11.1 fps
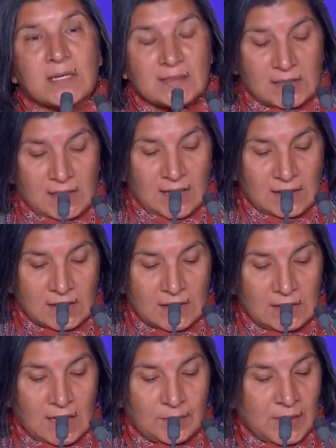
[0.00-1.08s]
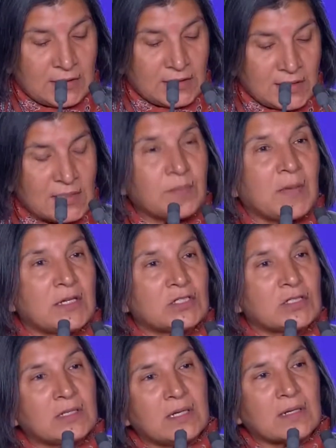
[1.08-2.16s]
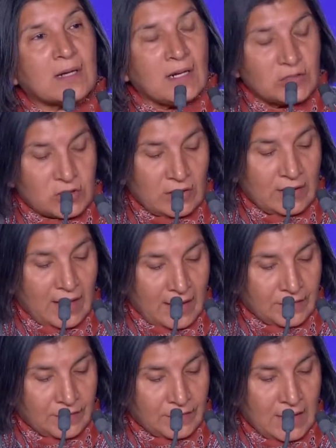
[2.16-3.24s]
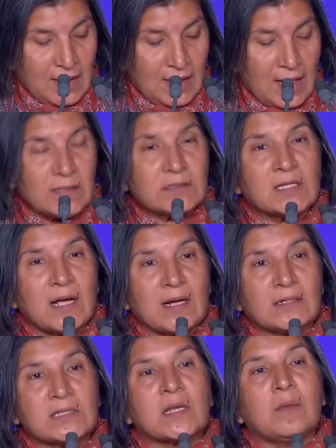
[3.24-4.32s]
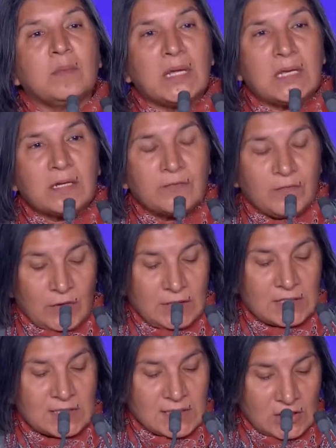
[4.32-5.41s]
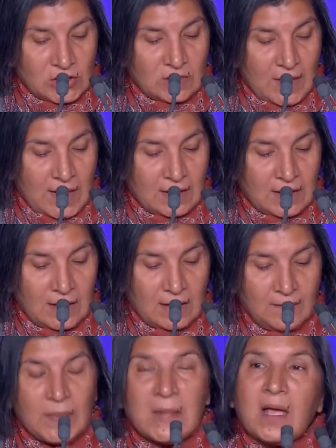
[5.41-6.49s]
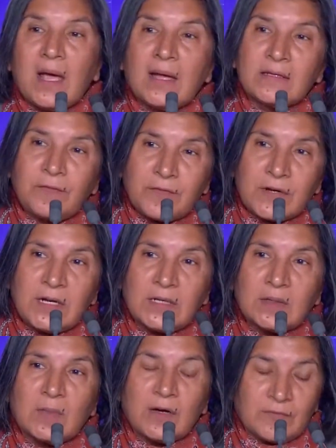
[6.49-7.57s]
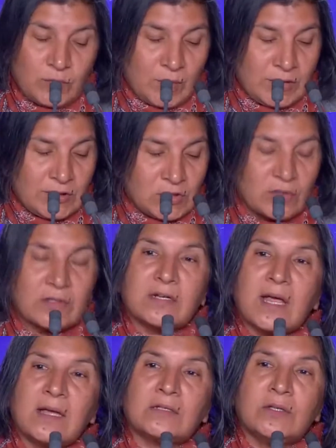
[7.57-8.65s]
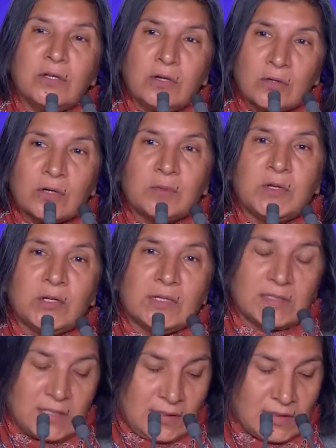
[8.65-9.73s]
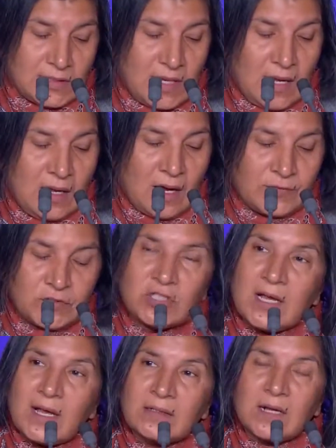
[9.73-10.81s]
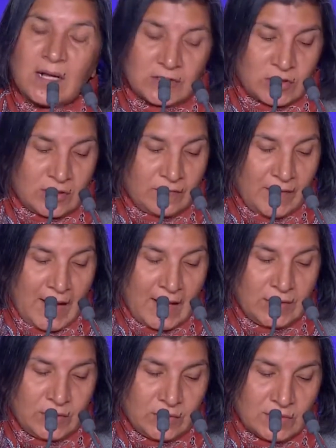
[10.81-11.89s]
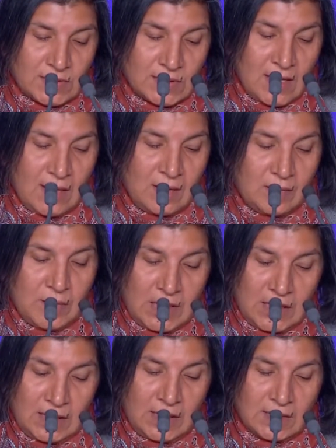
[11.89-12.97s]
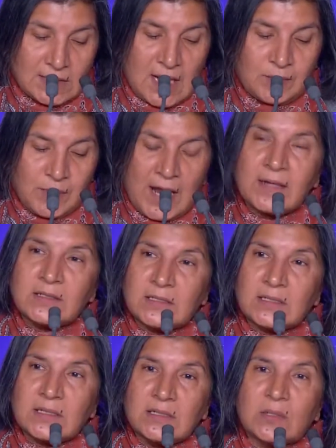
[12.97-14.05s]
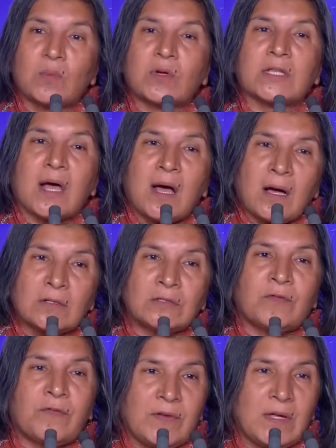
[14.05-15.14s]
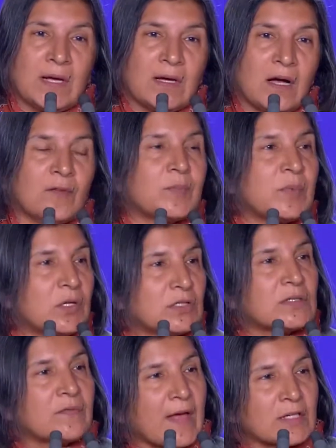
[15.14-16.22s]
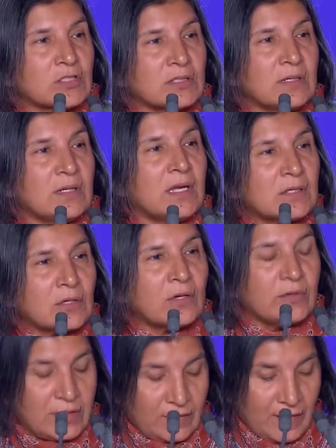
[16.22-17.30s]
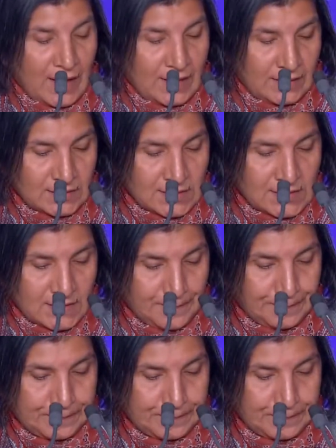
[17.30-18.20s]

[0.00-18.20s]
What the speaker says: has stated that participation in cultural life entails meaningful decision-making and the freedom of women to create new communities of shared cultural values, meanings, and practices without fear of punitive action, including violence.